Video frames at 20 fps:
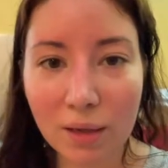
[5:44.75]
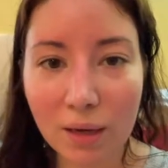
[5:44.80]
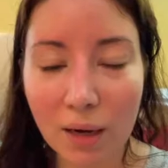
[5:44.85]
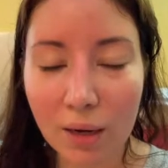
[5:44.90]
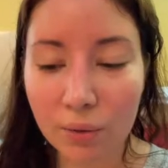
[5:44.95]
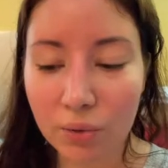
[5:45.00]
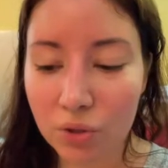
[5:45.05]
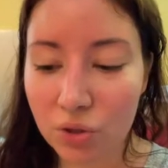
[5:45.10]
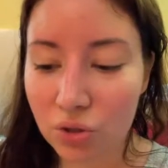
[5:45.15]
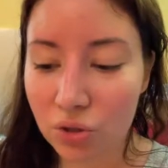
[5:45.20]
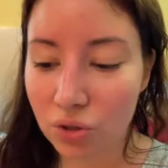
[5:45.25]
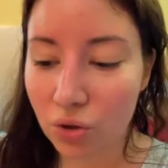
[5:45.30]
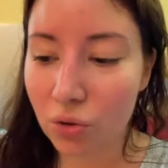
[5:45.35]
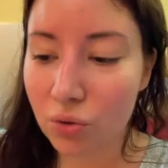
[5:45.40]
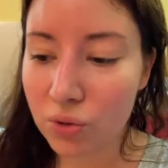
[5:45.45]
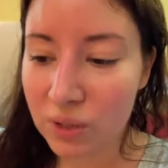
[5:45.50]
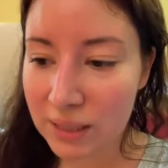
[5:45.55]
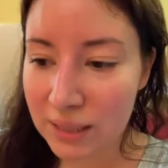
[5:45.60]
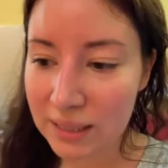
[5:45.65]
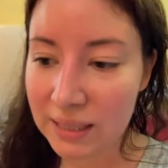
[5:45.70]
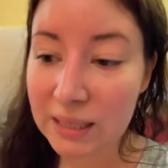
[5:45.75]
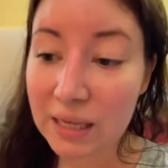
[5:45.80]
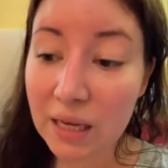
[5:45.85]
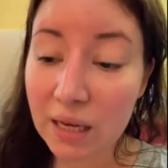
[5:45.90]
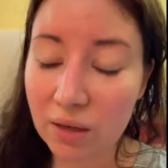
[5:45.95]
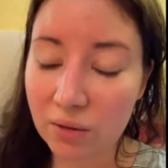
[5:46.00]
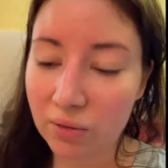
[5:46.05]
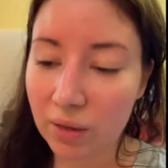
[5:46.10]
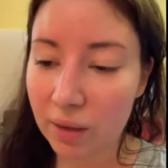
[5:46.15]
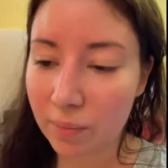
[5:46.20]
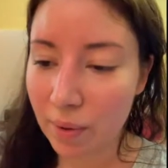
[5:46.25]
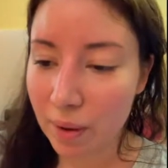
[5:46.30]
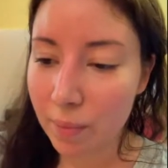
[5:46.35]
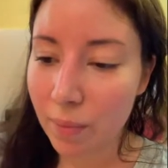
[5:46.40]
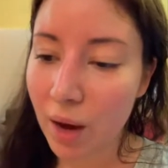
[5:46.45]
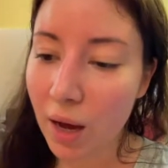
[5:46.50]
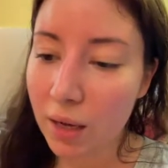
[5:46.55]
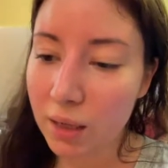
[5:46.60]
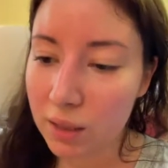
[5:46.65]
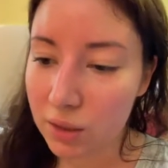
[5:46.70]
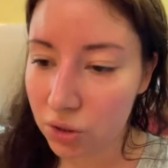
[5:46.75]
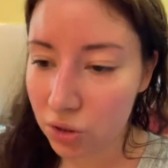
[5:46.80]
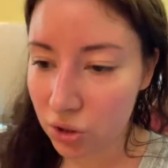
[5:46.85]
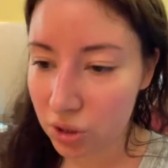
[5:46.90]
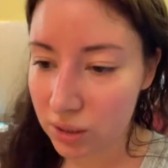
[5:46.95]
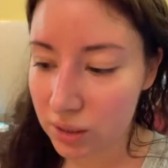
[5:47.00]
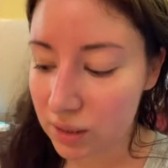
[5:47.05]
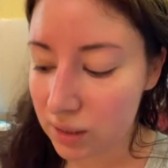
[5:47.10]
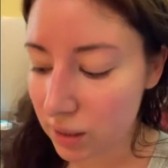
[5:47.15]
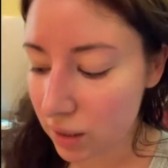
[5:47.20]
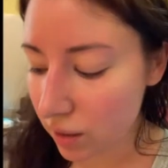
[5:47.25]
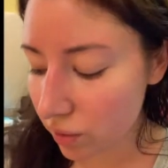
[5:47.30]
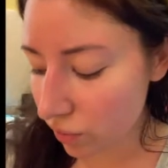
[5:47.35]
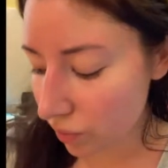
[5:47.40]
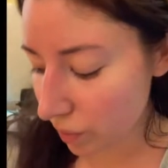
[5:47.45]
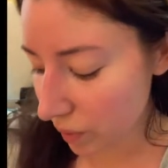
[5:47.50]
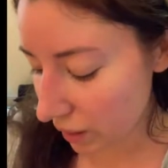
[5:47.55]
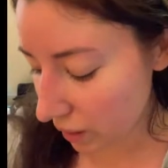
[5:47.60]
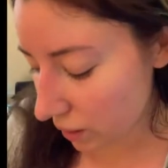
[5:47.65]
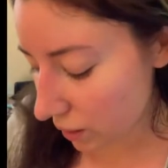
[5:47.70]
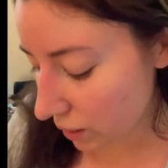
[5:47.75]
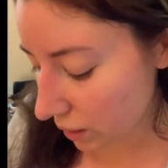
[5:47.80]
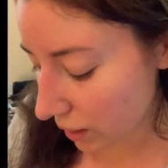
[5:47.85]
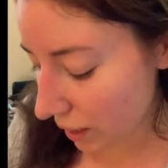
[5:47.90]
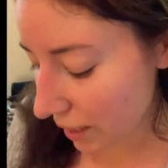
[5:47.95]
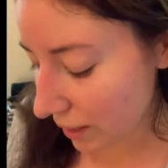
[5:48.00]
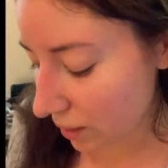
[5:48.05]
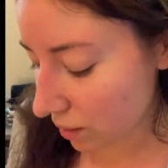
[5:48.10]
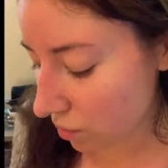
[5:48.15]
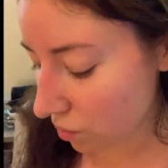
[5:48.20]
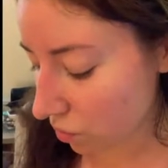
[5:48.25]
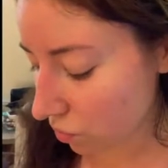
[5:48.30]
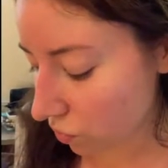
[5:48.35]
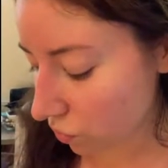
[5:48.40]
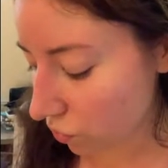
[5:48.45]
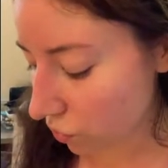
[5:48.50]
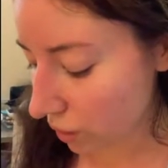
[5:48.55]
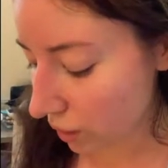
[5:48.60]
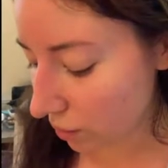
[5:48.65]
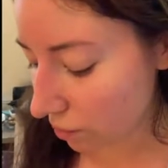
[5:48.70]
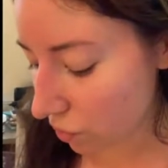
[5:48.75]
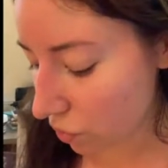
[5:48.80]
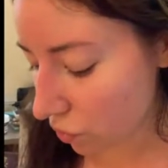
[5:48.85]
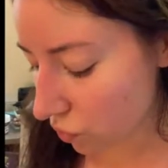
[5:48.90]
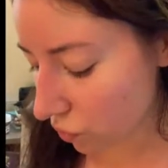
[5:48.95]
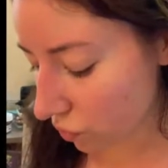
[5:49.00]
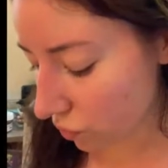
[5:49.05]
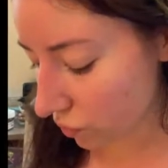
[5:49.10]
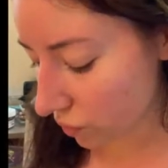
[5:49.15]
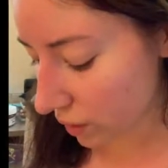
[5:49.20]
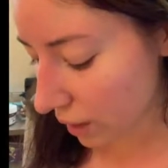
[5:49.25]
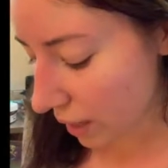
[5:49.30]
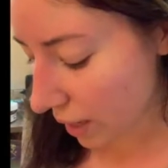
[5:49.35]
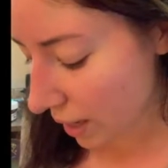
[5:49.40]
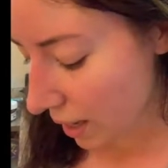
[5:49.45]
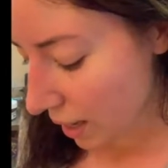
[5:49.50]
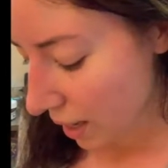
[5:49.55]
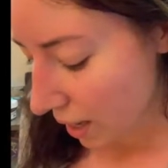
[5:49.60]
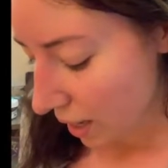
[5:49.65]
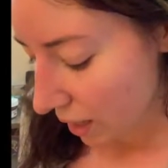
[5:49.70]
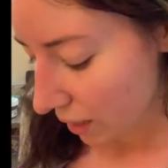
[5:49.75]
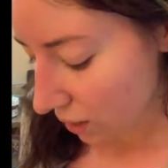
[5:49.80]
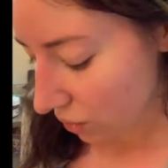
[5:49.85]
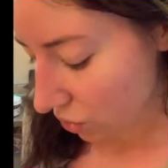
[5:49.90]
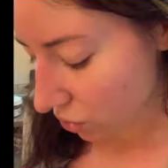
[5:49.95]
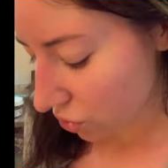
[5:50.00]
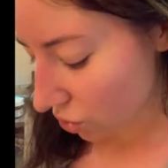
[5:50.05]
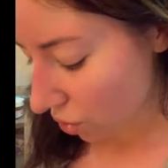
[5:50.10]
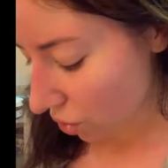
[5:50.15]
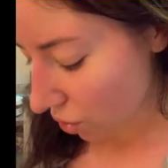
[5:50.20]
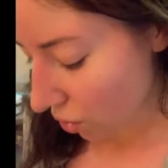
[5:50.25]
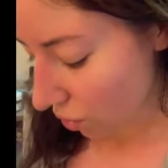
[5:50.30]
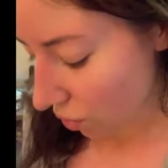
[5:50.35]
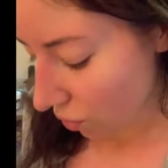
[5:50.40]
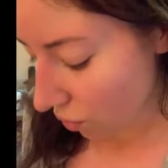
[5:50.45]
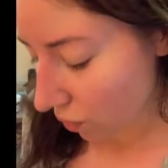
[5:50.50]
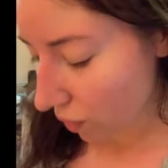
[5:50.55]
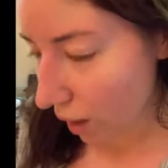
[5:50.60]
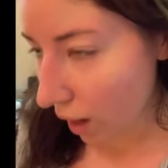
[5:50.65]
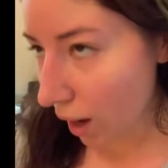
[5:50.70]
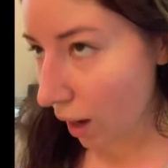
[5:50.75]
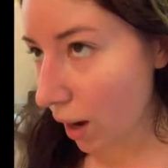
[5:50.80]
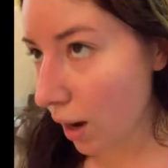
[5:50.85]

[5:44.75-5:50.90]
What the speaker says: I was so stiff, like my body is just stiff because it hasn't really moved. And so,